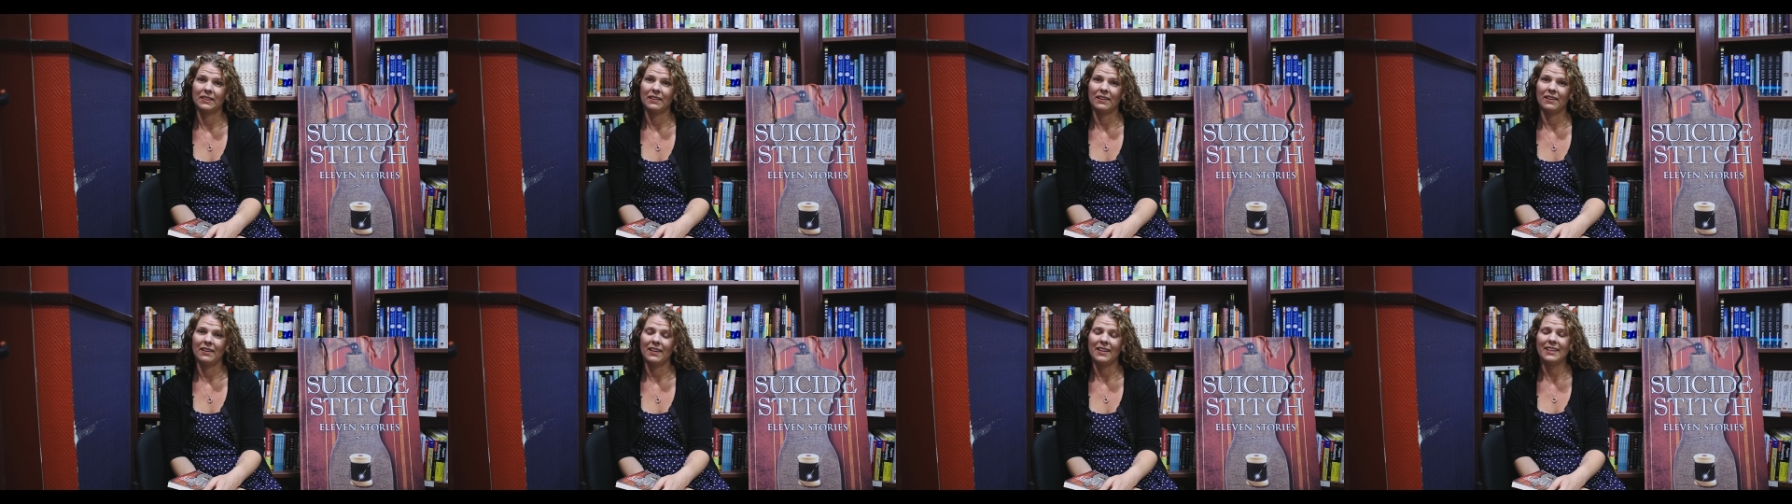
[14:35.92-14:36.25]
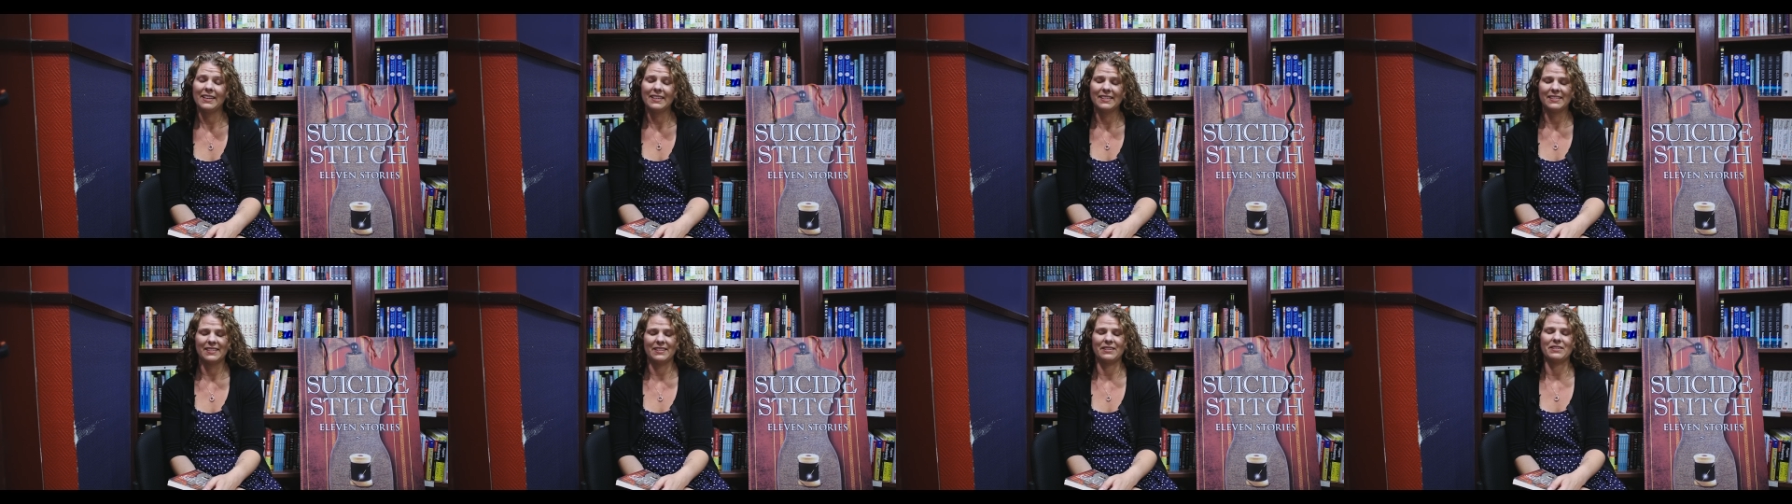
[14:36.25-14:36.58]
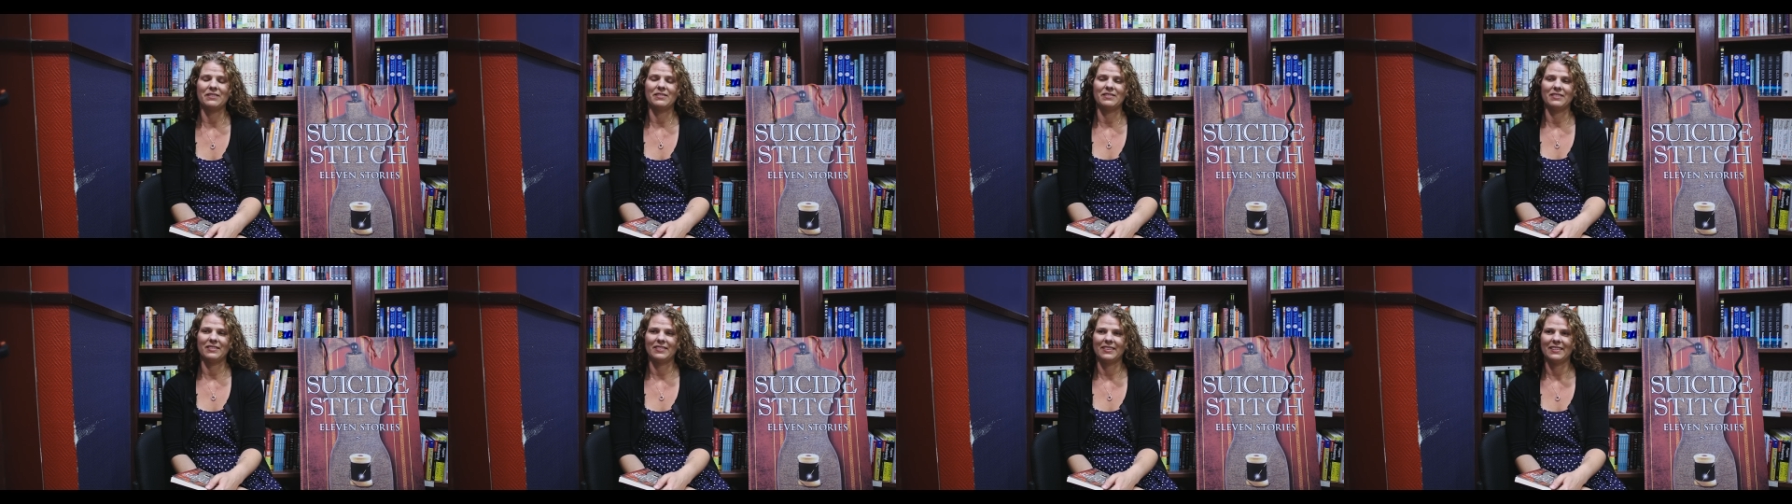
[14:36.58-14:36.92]
I think
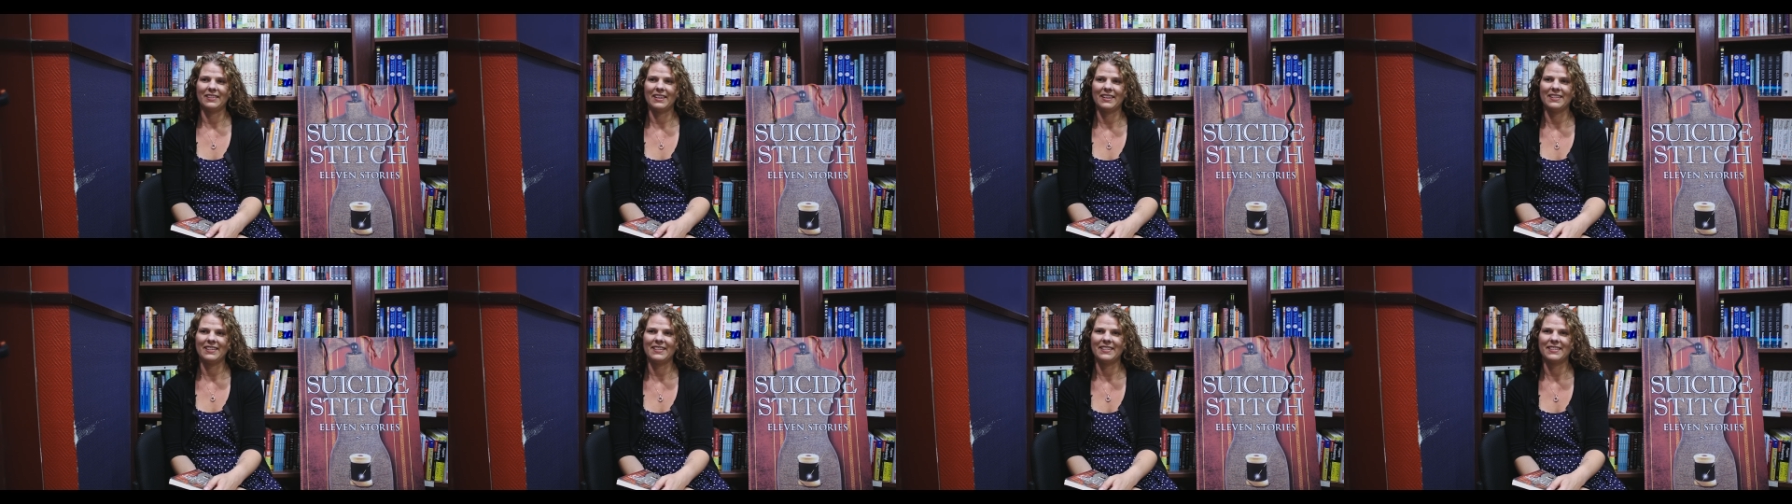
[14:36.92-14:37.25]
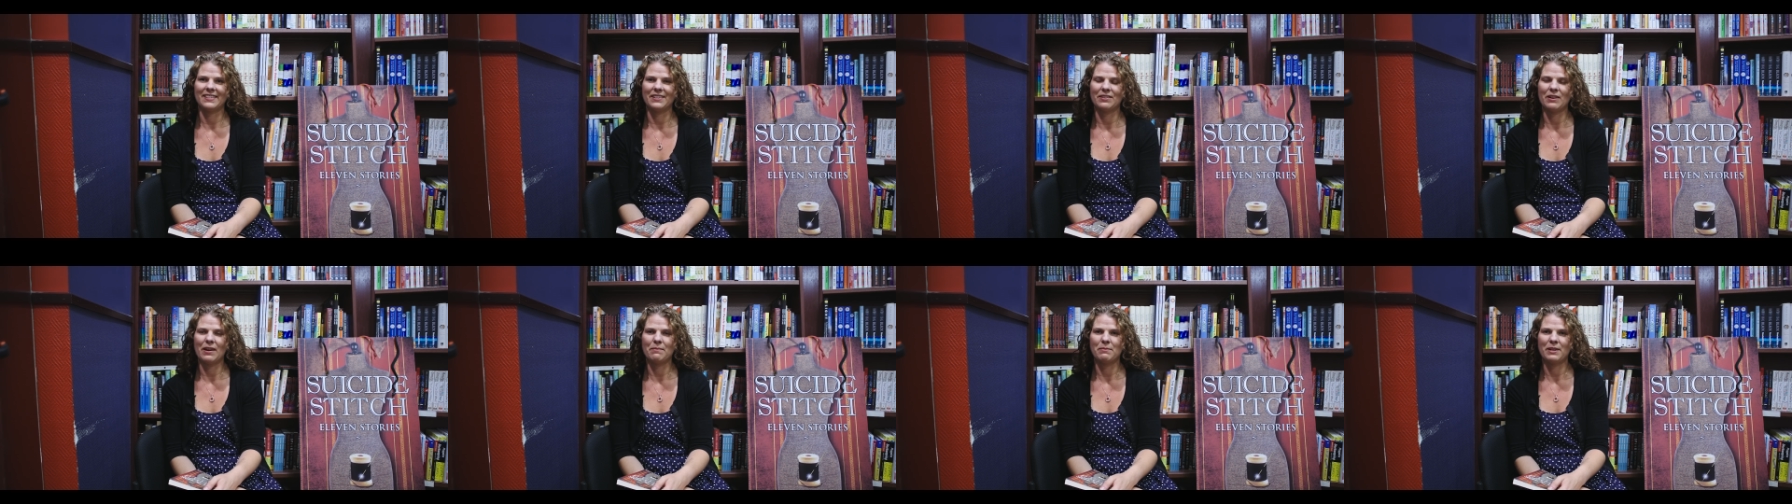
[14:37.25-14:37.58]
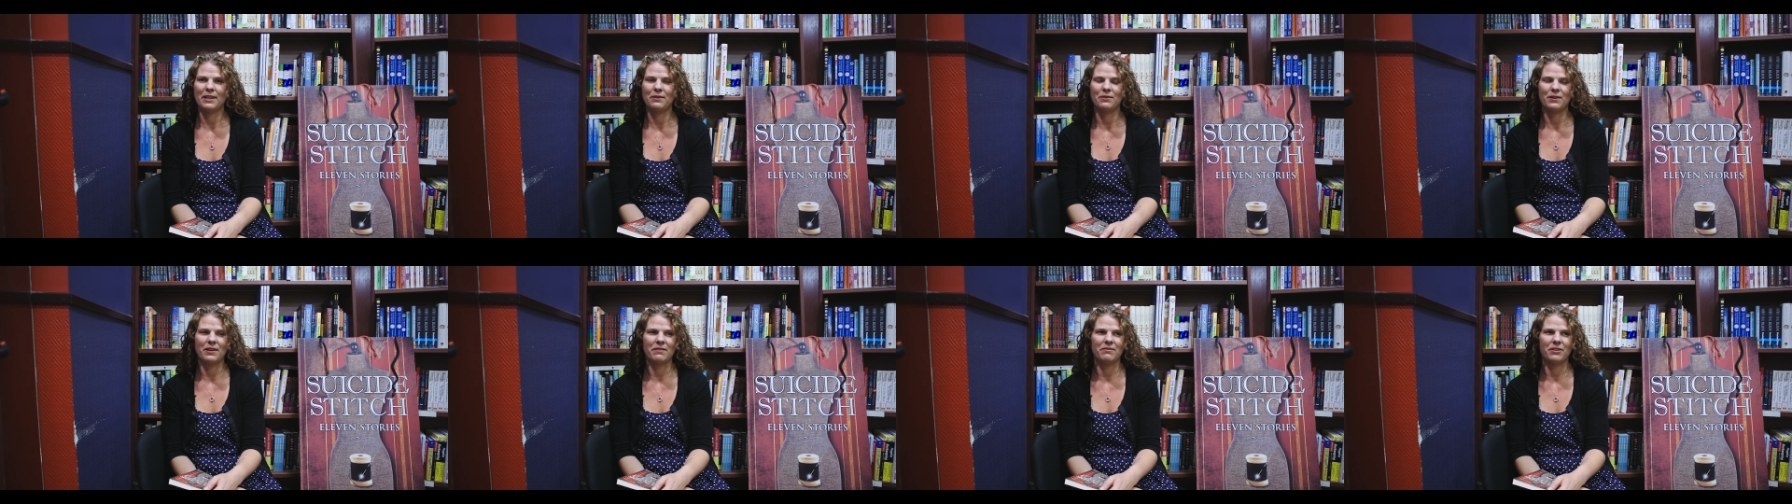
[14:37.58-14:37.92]
so. I think so. I mean,
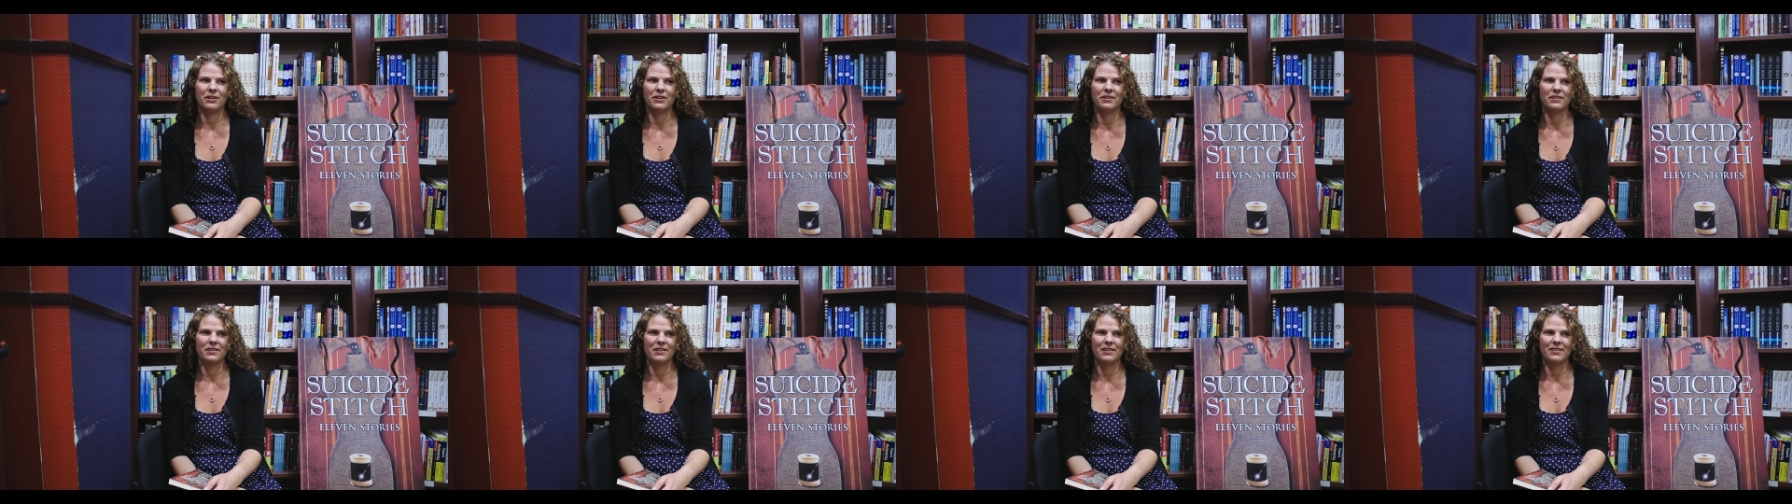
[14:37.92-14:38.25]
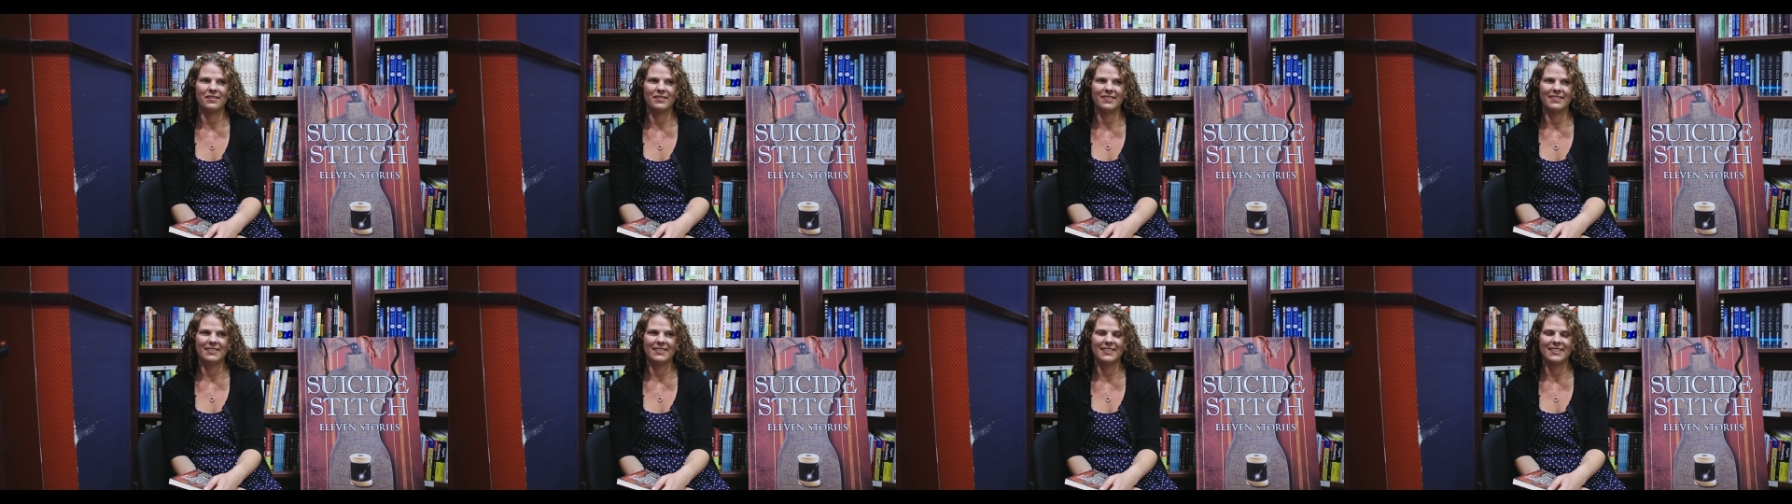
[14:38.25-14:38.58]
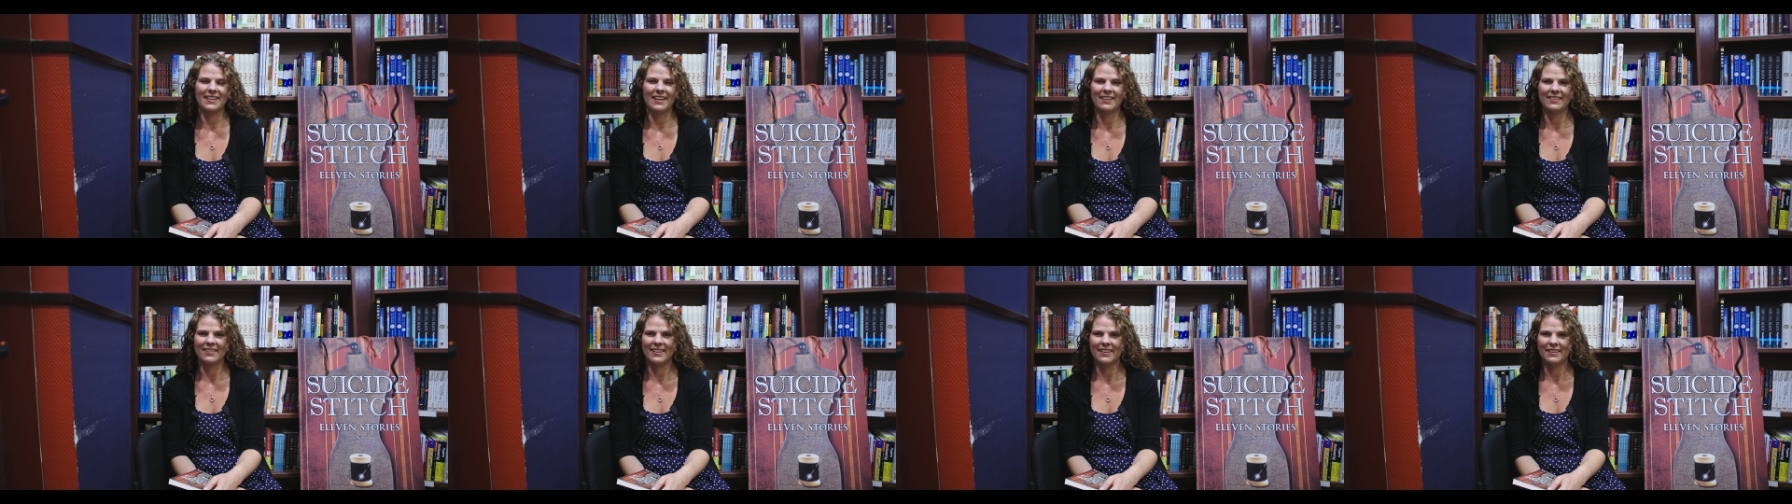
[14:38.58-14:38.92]
I've heard it
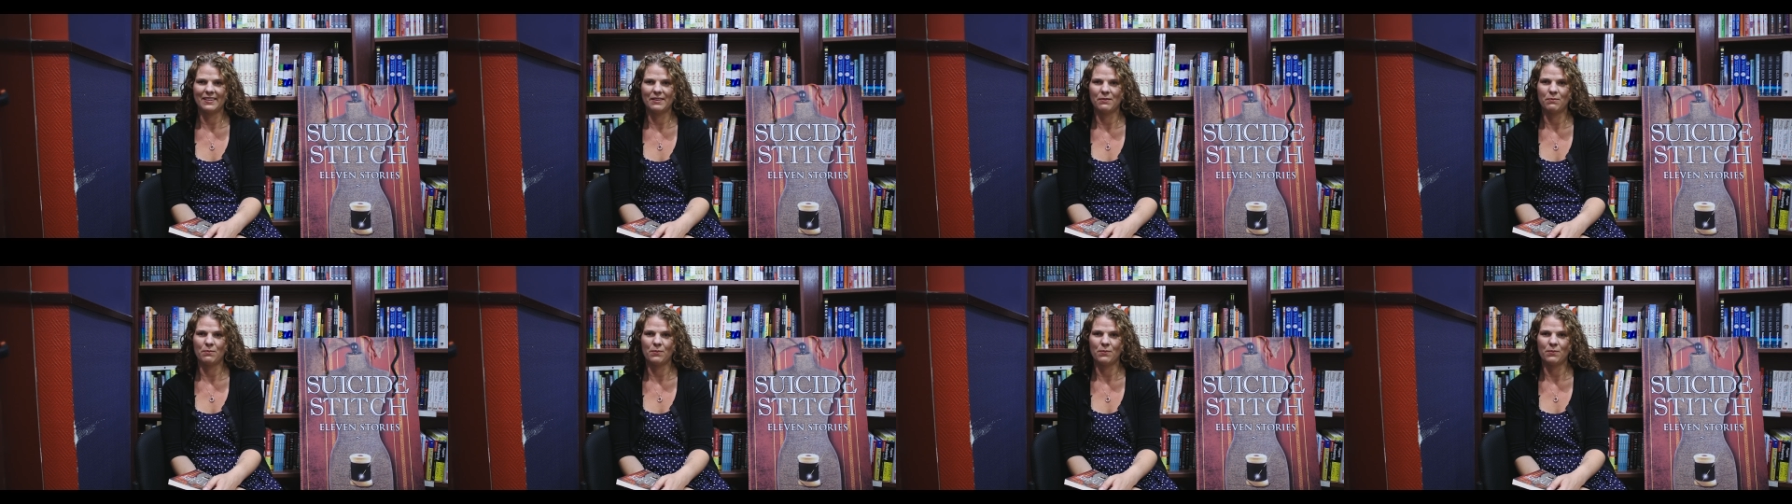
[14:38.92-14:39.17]
said that